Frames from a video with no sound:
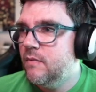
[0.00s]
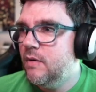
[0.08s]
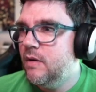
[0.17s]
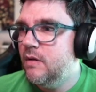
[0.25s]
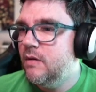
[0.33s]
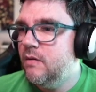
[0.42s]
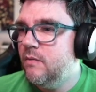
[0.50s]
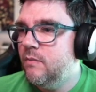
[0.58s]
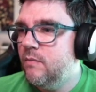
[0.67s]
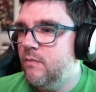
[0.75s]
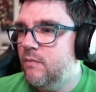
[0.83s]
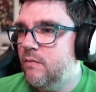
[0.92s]

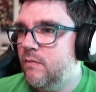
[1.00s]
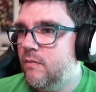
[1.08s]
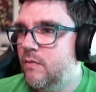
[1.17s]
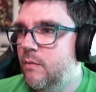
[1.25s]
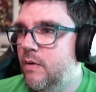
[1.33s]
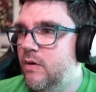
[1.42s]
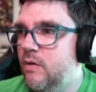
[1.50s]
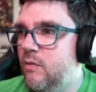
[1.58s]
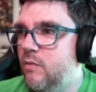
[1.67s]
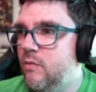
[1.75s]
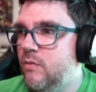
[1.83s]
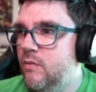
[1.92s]
Um, how about you?
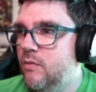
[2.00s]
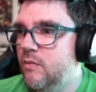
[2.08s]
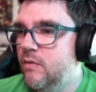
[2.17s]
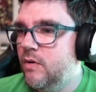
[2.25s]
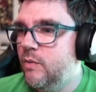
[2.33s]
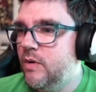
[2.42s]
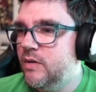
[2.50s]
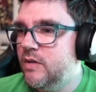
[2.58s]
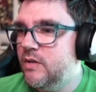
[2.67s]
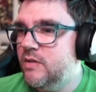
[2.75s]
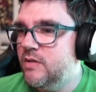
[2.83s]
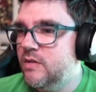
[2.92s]
You want
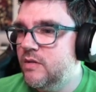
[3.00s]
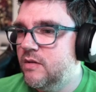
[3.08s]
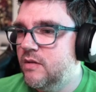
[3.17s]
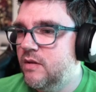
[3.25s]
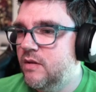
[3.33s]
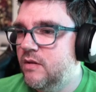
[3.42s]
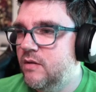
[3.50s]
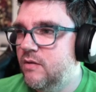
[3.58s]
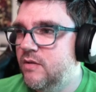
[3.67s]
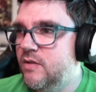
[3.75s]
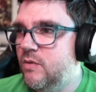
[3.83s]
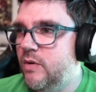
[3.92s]
this? You
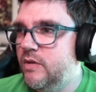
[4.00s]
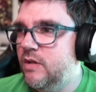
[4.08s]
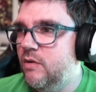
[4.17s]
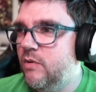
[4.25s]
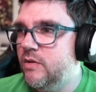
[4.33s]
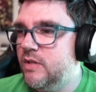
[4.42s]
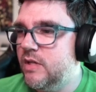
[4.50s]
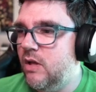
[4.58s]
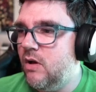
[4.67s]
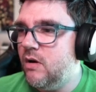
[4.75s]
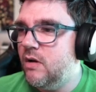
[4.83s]
still want you want this log?